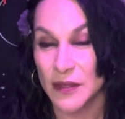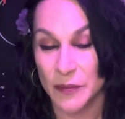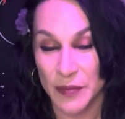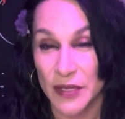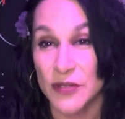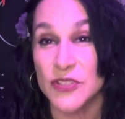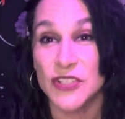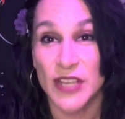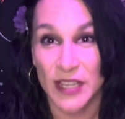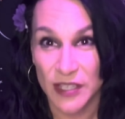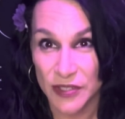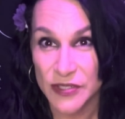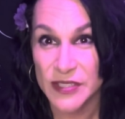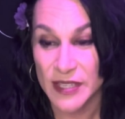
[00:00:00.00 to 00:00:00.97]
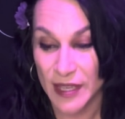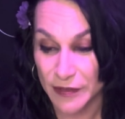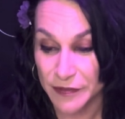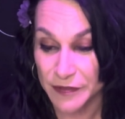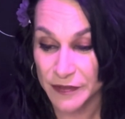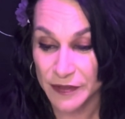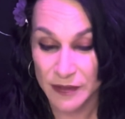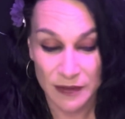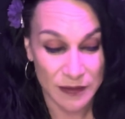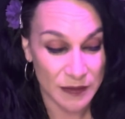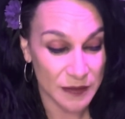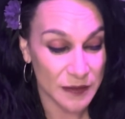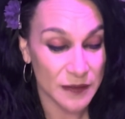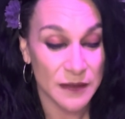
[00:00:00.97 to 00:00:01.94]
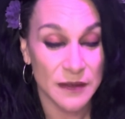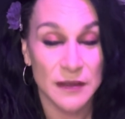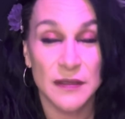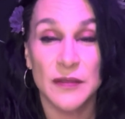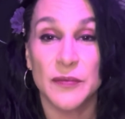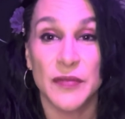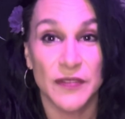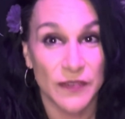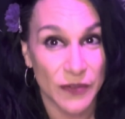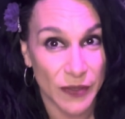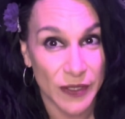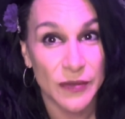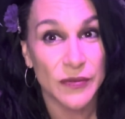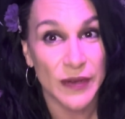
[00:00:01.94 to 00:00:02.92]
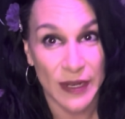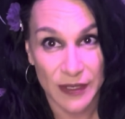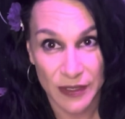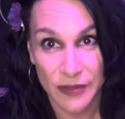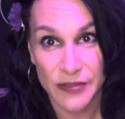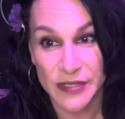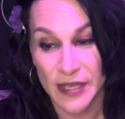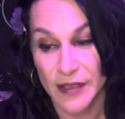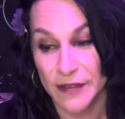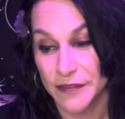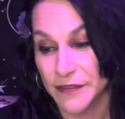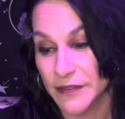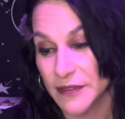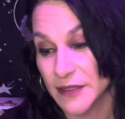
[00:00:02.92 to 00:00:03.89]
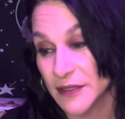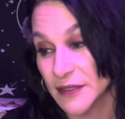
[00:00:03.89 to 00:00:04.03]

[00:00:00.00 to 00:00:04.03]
Better check yourself before you wreck yourself.